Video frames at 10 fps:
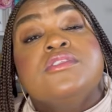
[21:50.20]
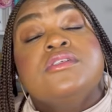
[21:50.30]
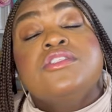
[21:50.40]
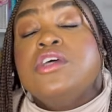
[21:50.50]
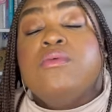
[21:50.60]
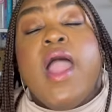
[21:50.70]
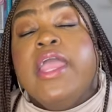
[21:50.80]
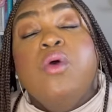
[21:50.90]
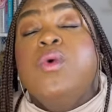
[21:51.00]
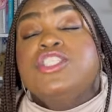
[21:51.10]

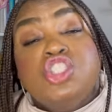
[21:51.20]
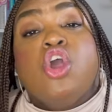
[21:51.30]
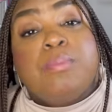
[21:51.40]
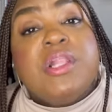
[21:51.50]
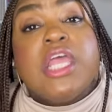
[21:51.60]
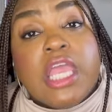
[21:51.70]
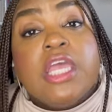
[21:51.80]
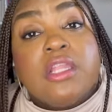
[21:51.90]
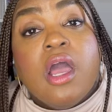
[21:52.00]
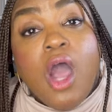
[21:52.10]
Zeuriah, what's your plan,
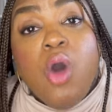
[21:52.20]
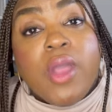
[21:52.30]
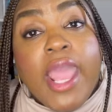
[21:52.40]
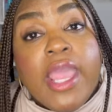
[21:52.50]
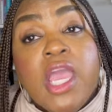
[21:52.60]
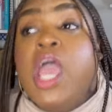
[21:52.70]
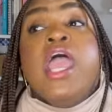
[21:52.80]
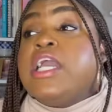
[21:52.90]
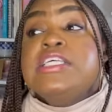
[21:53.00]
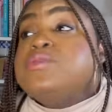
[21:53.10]
okay?
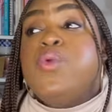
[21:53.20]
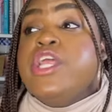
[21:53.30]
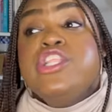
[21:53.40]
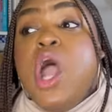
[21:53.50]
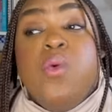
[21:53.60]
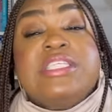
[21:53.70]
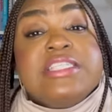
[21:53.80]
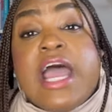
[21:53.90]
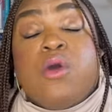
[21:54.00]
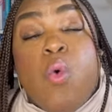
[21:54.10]
Because we know it's
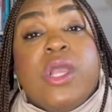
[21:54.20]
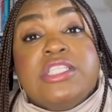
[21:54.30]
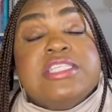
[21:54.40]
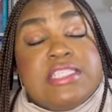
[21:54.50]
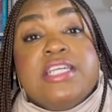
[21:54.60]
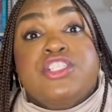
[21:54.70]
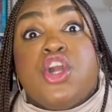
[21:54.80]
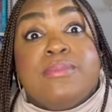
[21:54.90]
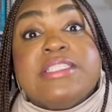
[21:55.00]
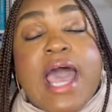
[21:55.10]
not going to see a
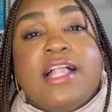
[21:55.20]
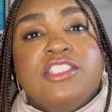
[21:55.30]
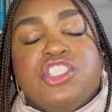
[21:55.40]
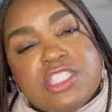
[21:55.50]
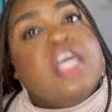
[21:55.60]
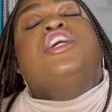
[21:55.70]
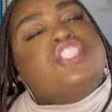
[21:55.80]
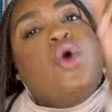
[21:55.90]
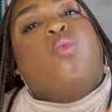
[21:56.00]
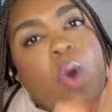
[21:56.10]
dermatologist.
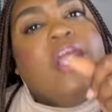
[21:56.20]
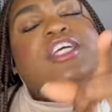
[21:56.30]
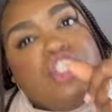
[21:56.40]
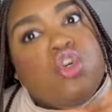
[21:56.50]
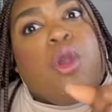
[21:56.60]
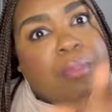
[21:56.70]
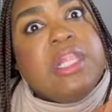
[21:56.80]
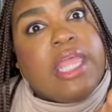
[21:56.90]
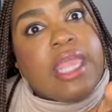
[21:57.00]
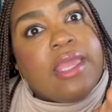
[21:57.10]
So what is your
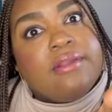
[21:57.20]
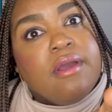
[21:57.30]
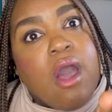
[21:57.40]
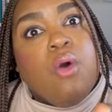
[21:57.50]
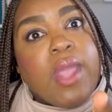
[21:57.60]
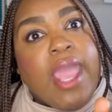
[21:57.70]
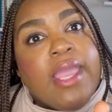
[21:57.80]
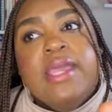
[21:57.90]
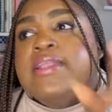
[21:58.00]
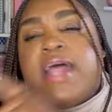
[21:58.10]
plan,
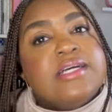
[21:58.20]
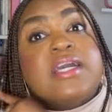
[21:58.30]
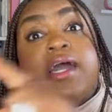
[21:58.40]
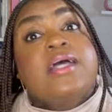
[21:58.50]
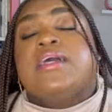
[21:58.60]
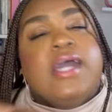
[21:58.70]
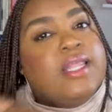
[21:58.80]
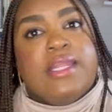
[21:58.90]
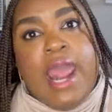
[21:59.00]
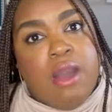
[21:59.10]
okay? Now, cut
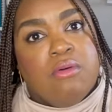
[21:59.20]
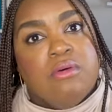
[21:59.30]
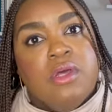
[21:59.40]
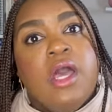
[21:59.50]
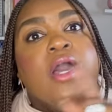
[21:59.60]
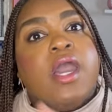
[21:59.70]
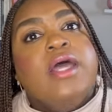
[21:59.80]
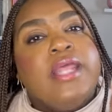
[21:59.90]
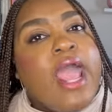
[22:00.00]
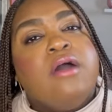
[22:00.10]
it out.
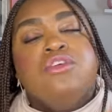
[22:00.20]
Cut it out.